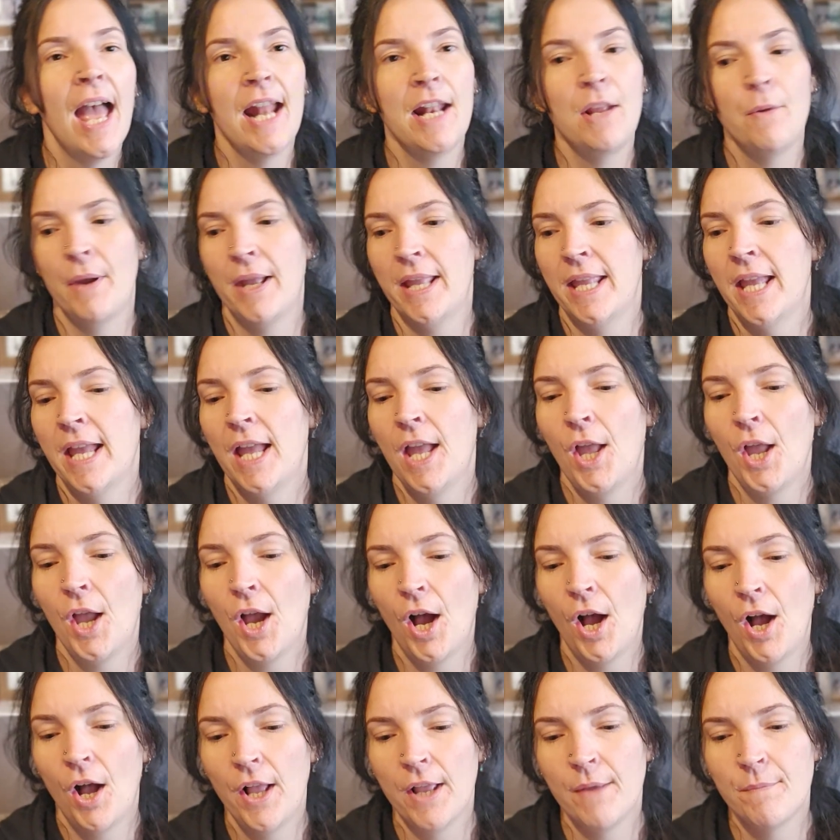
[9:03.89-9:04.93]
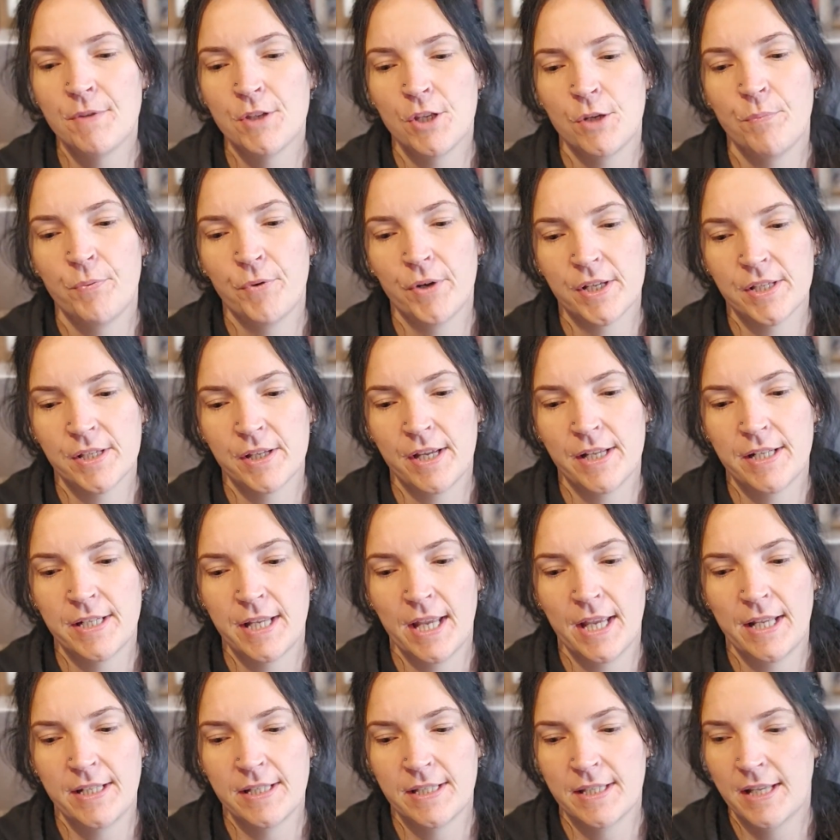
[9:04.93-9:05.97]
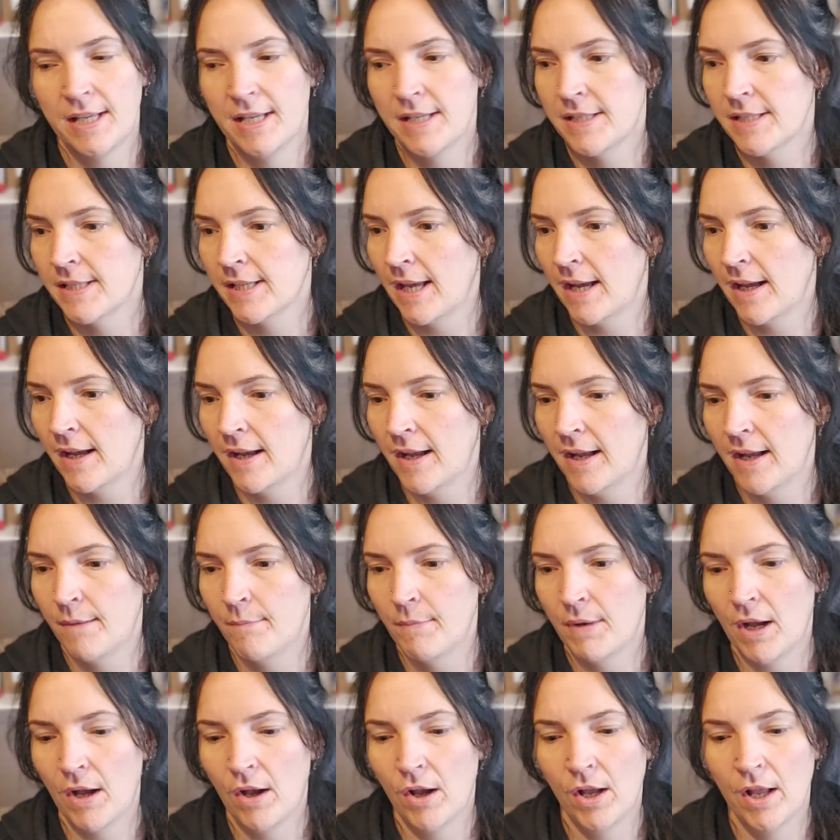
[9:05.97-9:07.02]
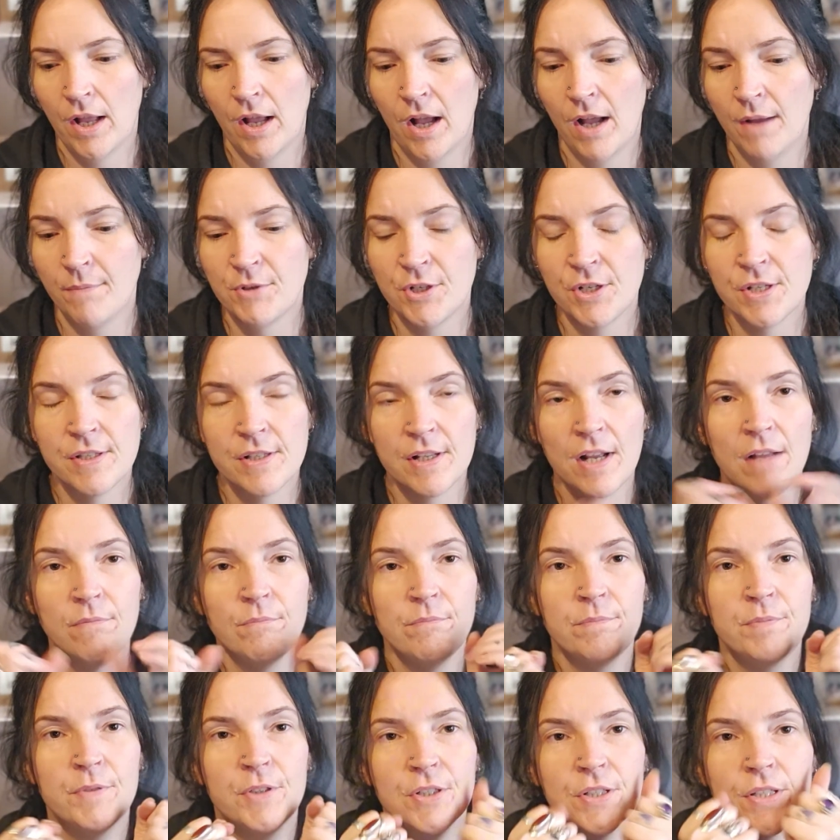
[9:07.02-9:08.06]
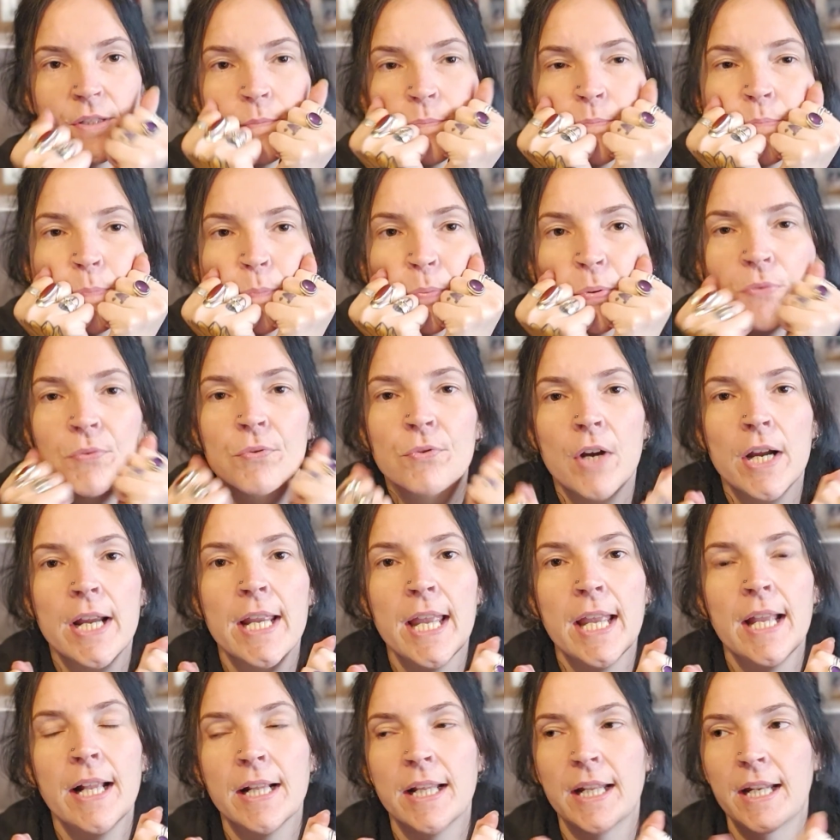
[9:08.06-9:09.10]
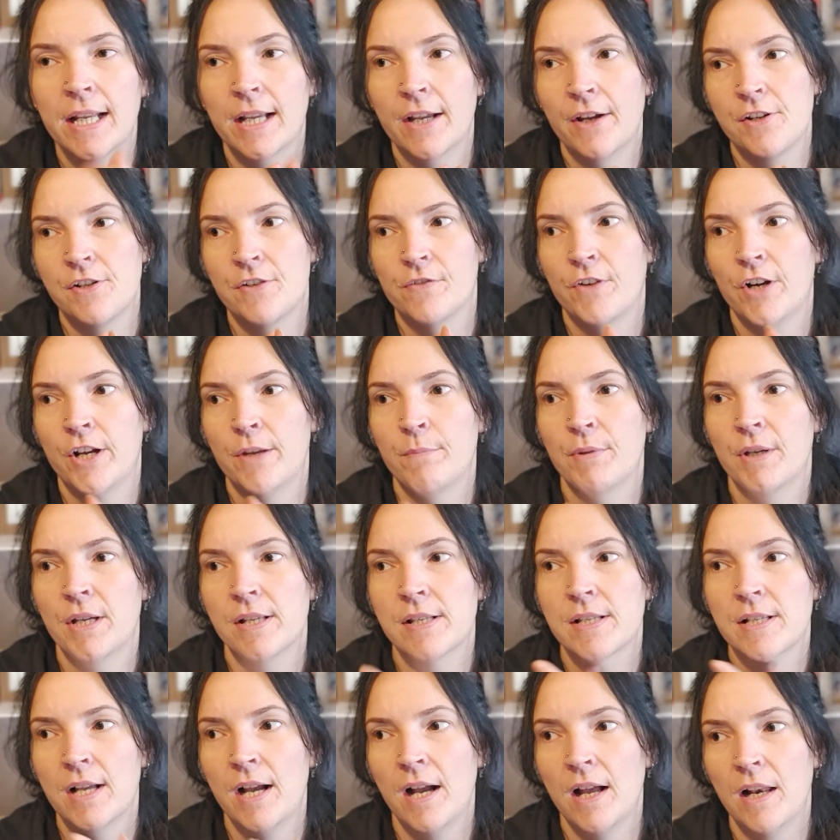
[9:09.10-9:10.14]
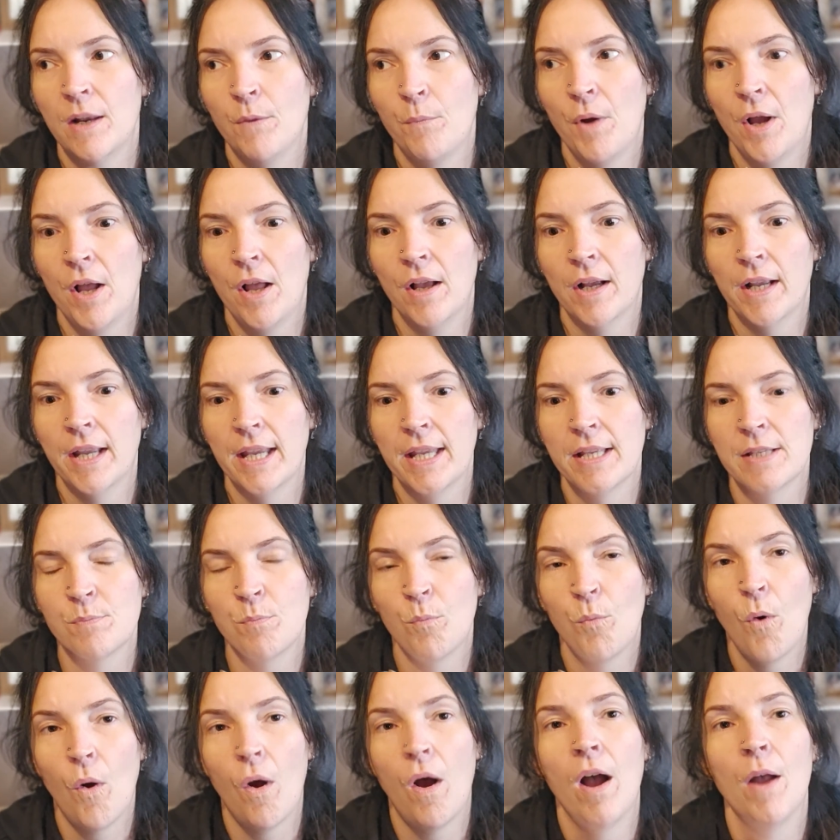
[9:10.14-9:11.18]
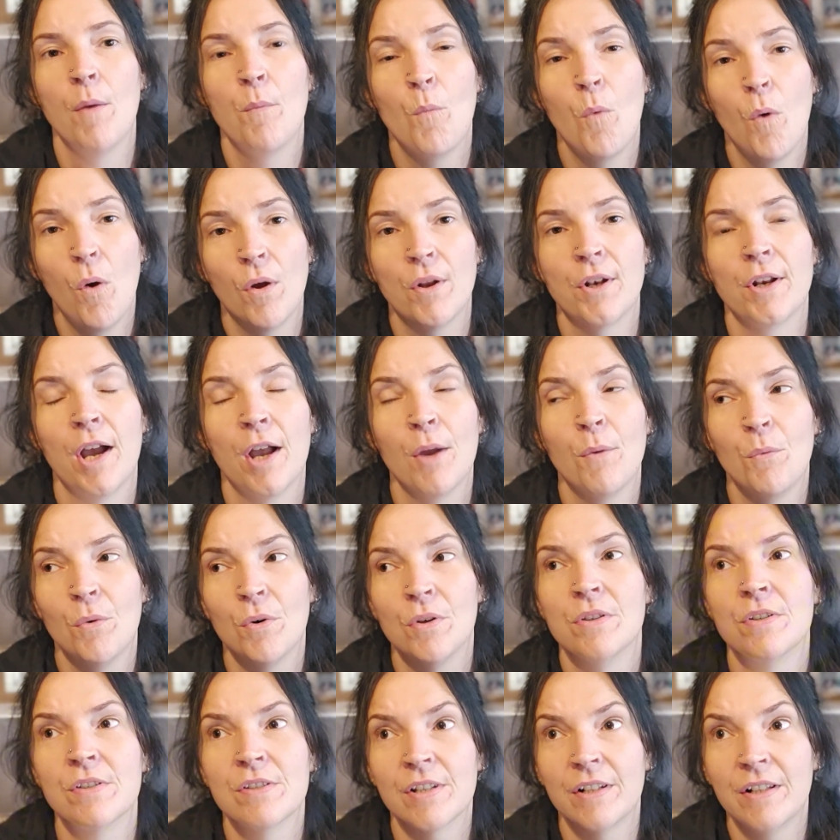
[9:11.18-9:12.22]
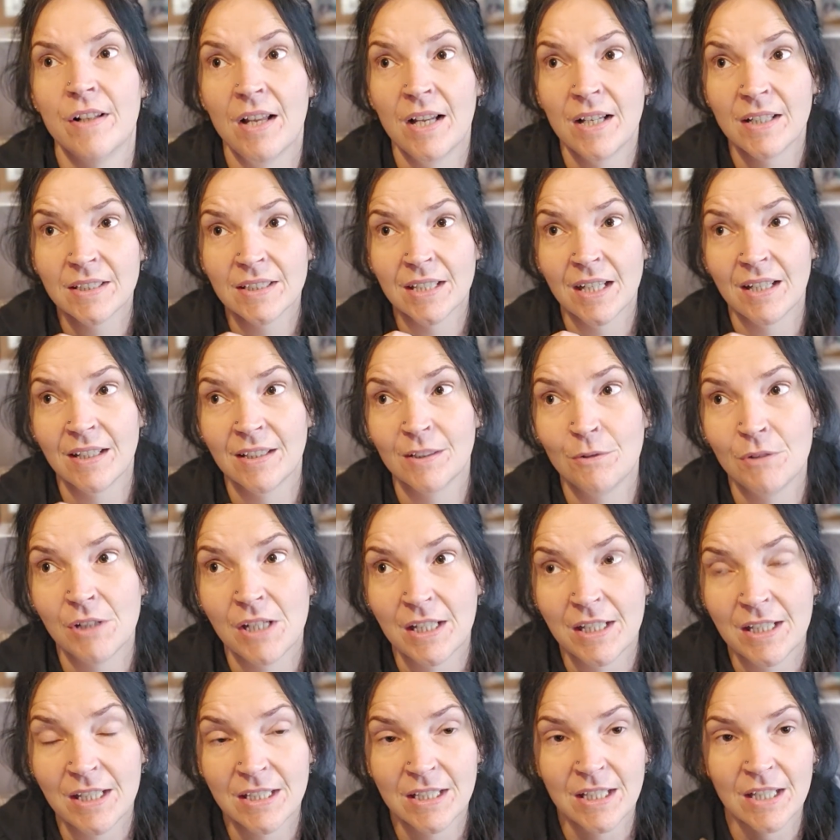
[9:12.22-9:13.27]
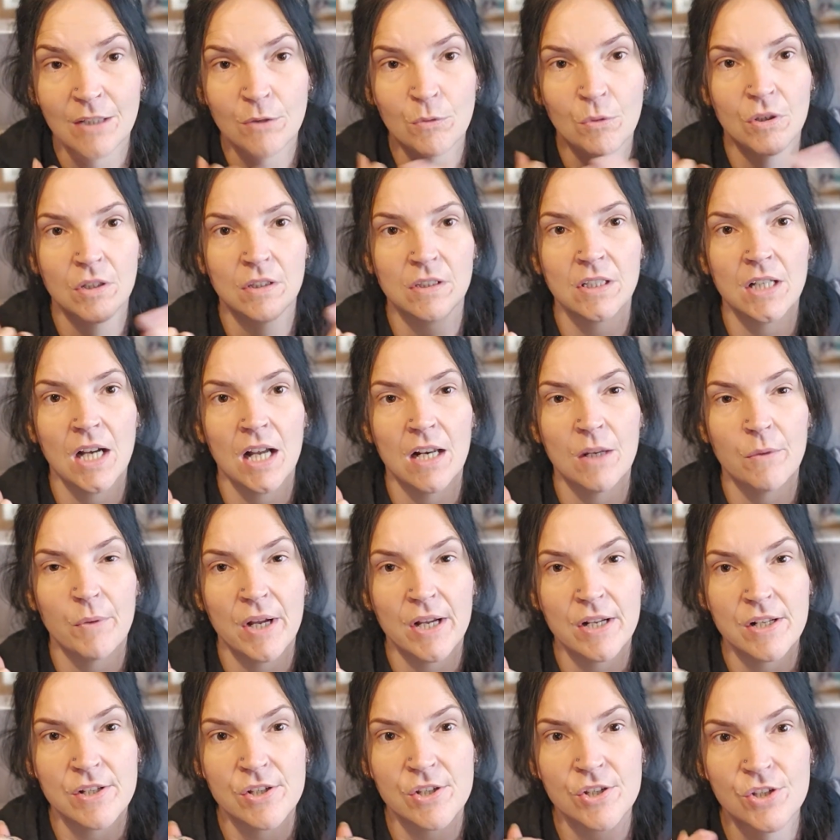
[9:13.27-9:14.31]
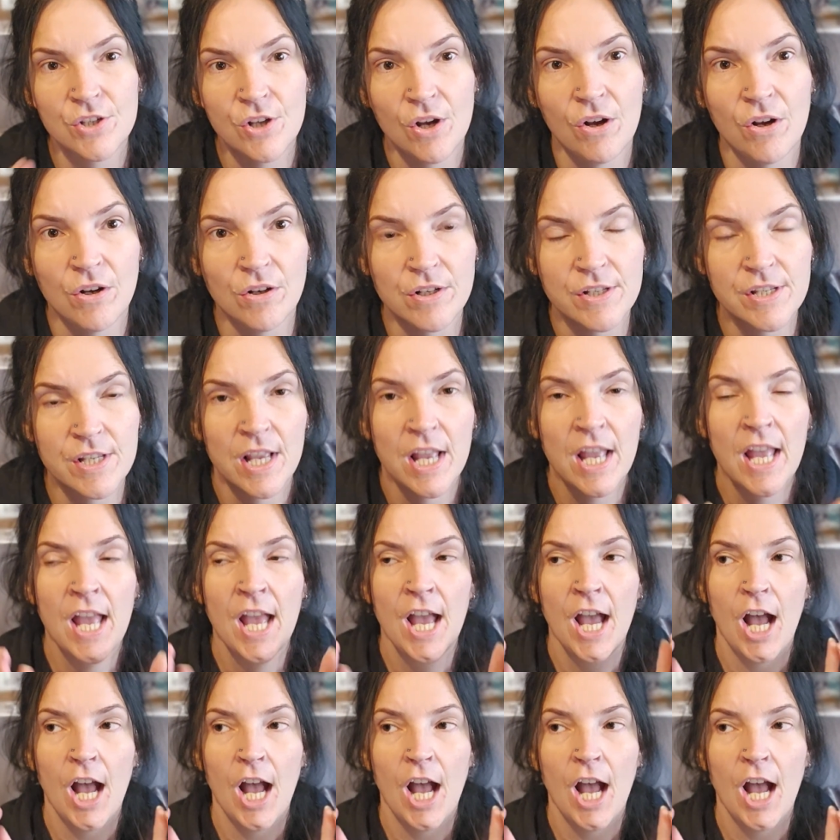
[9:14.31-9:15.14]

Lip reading: Anyway, I am super excited to get into this. I'm just praying that it goes right, because colour work is what I want. I want to learn colour work. I want colour work socks.